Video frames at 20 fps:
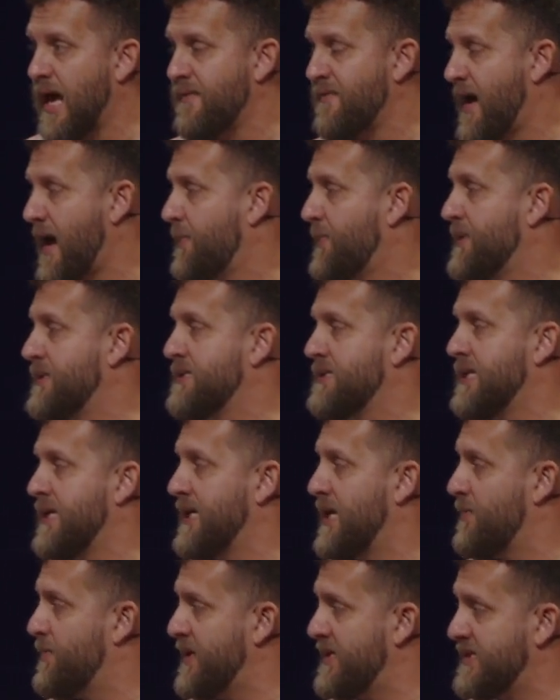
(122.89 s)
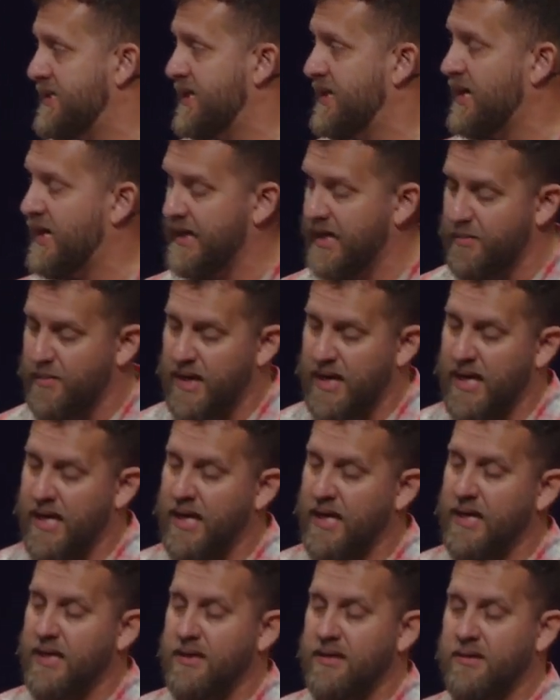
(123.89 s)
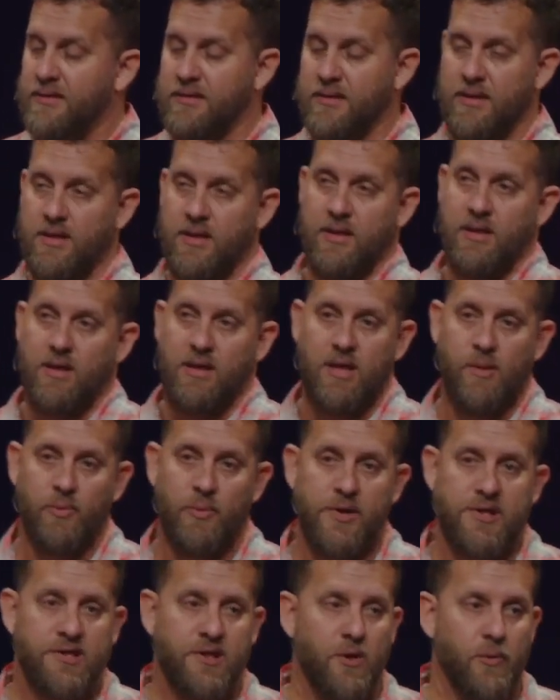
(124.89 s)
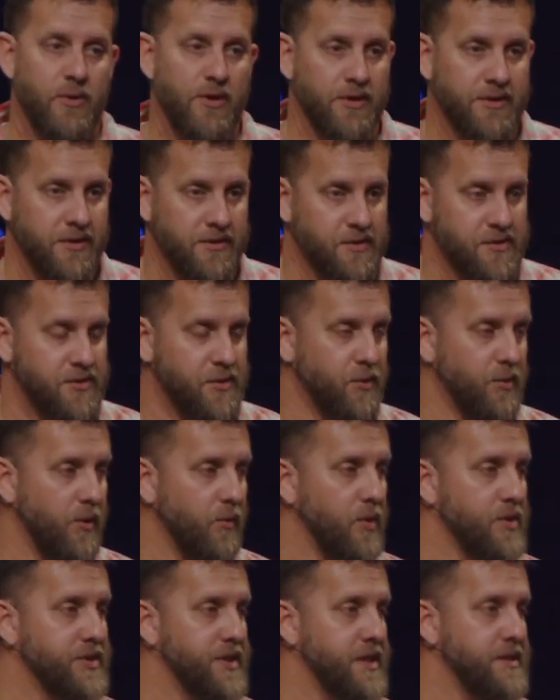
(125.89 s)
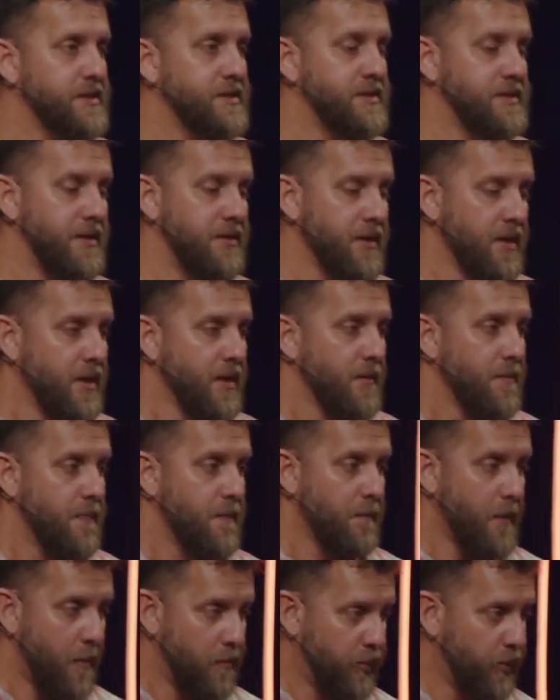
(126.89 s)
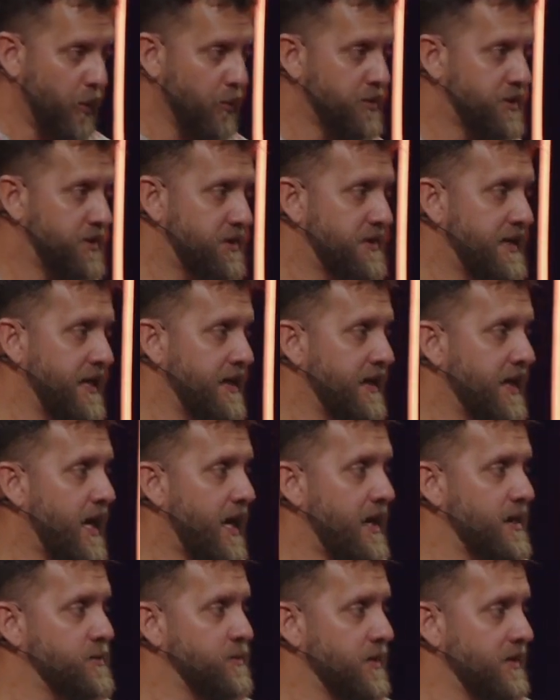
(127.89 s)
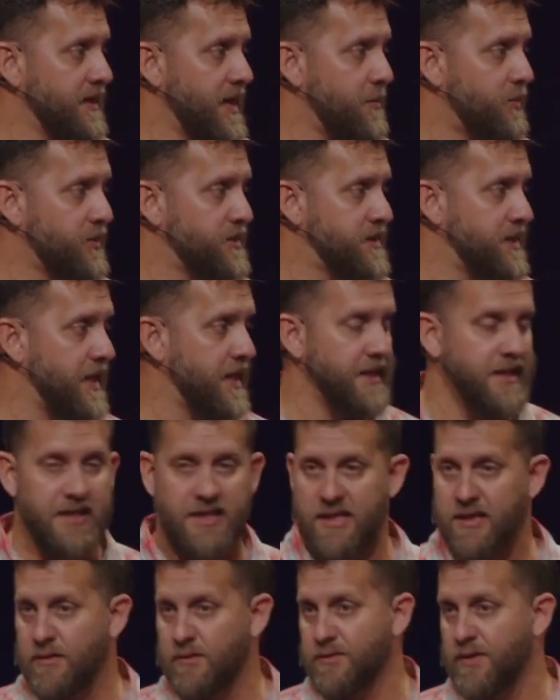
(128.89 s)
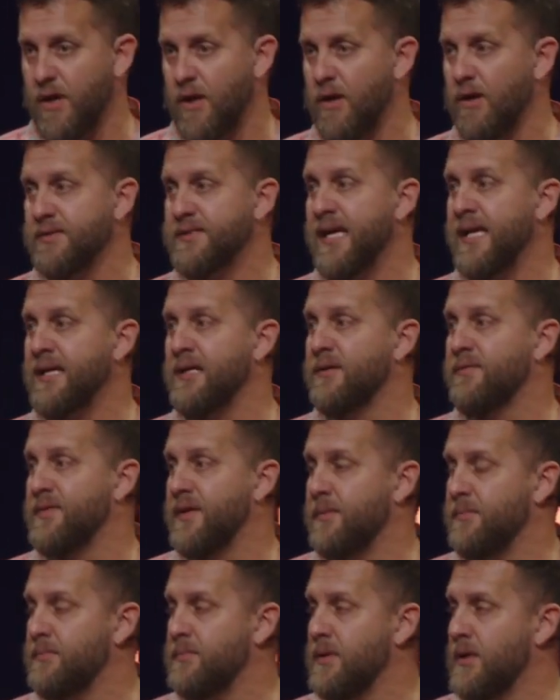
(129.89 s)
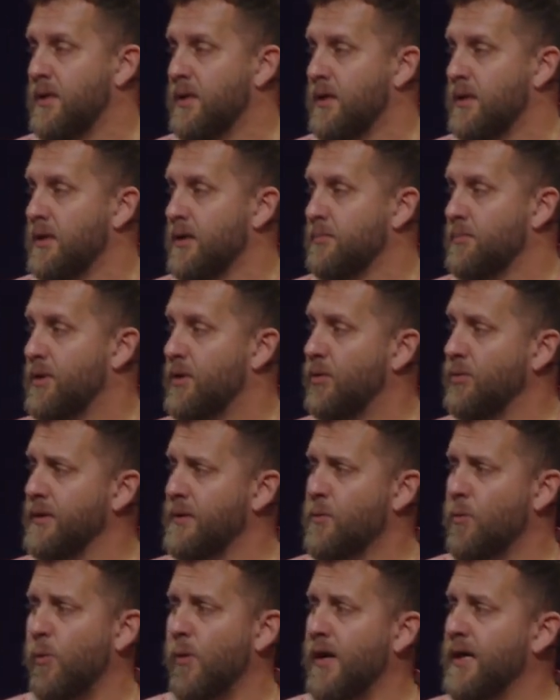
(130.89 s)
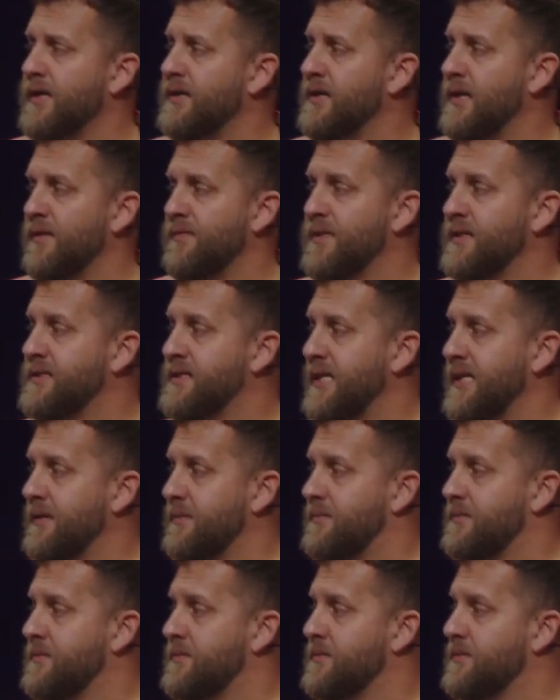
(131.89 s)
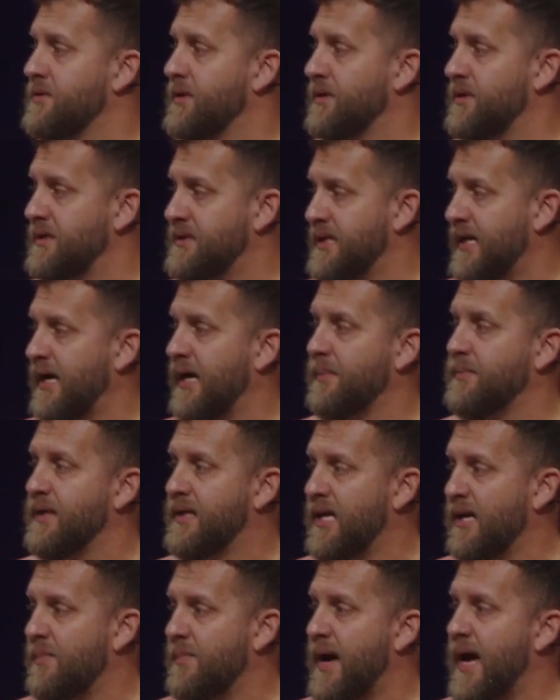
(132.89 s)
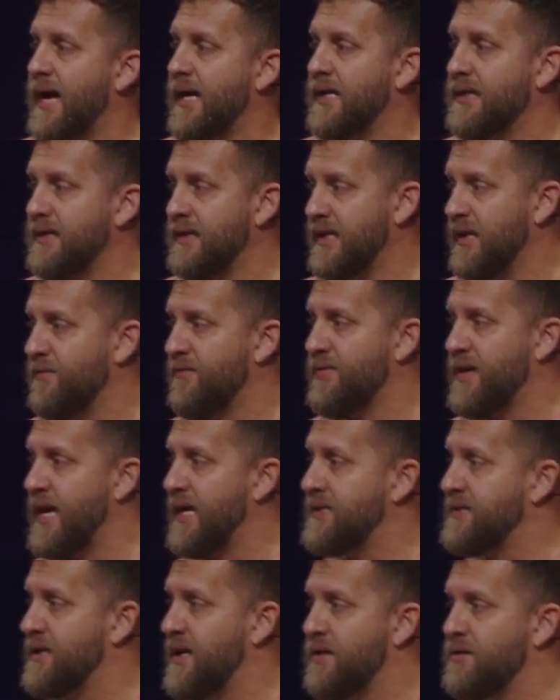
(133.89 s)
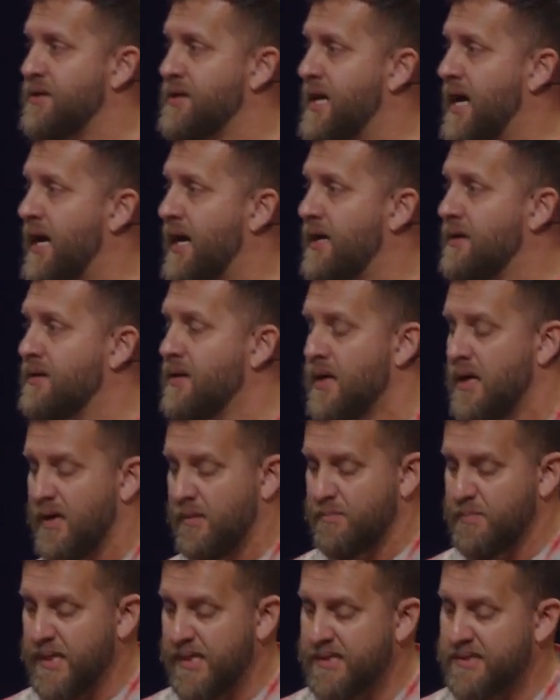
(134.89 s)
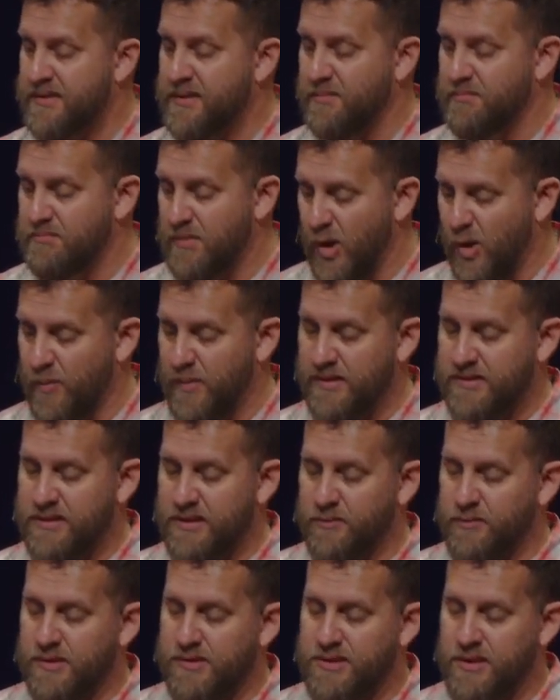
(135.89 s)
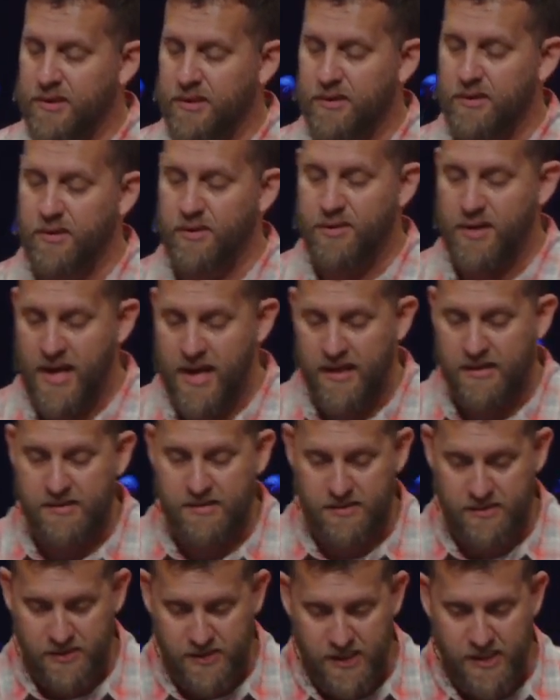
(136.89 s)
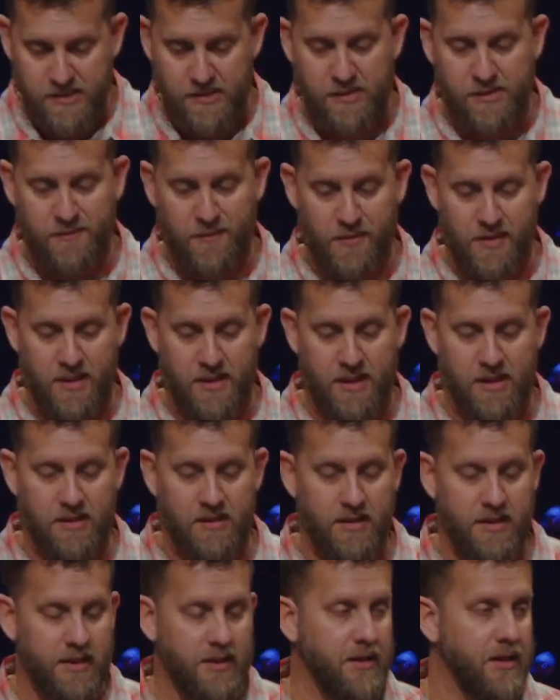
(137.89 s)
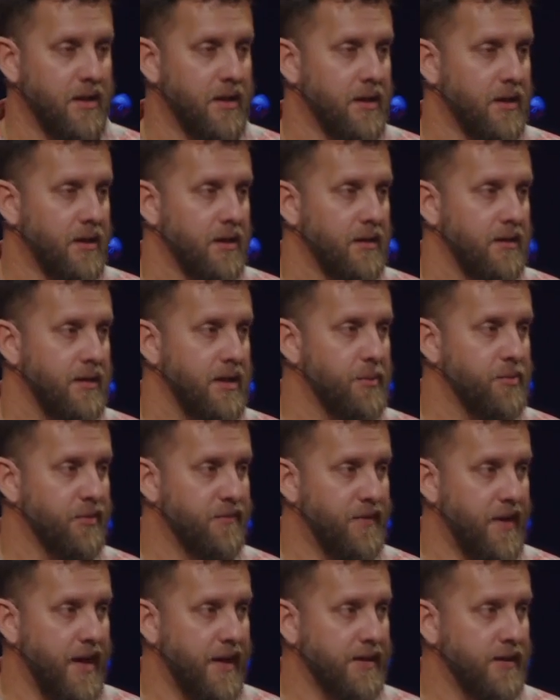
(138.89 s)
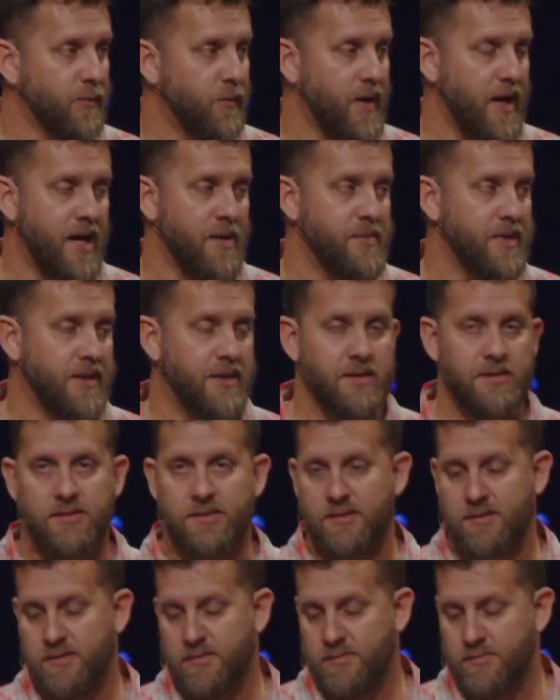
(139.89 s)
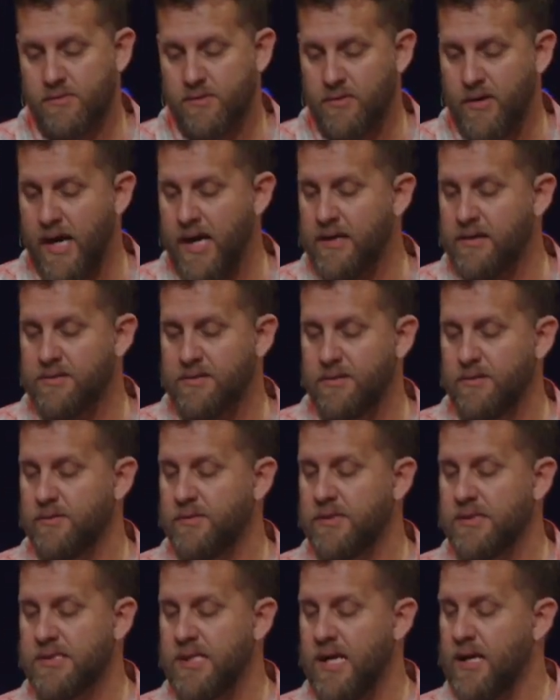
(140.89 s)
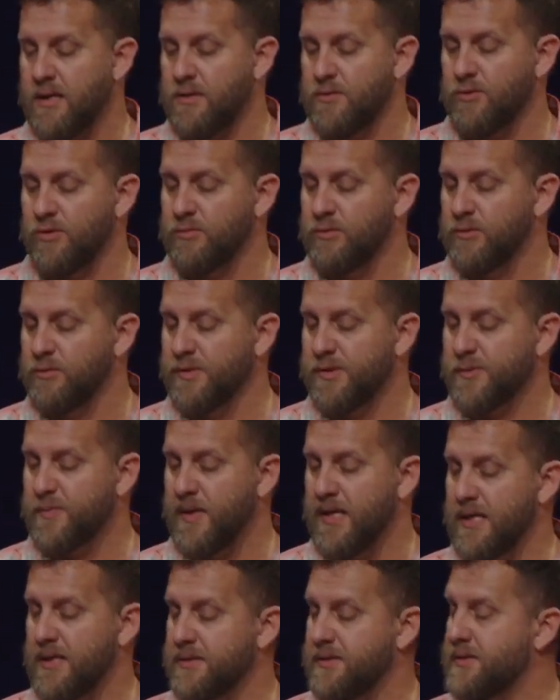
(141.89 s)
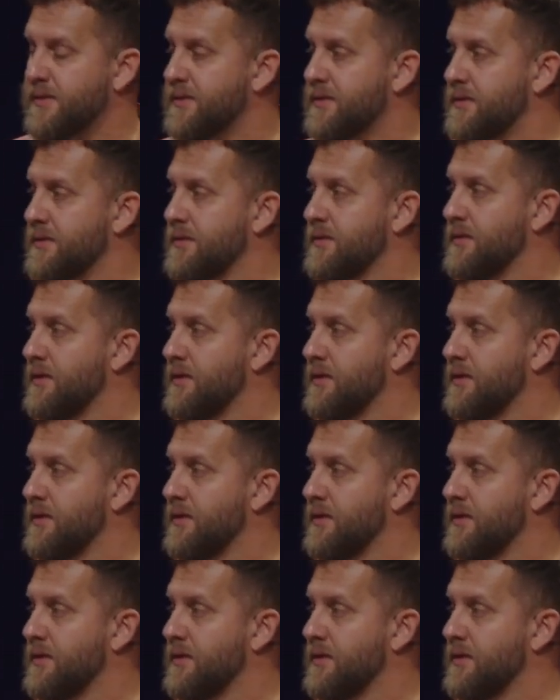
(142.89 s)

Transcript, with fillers: happens and I get busy and I get behind. A couple weeks ago, we looked at the story where Jesus had approached 10 guys with leprosy and he healed all 10 of them, but only one of the 10 took the time to come back and to give thanks. The other nine missed the moment to return thanks to Jesus for the healing that he provided. Why? Because gratitude is not a normal response.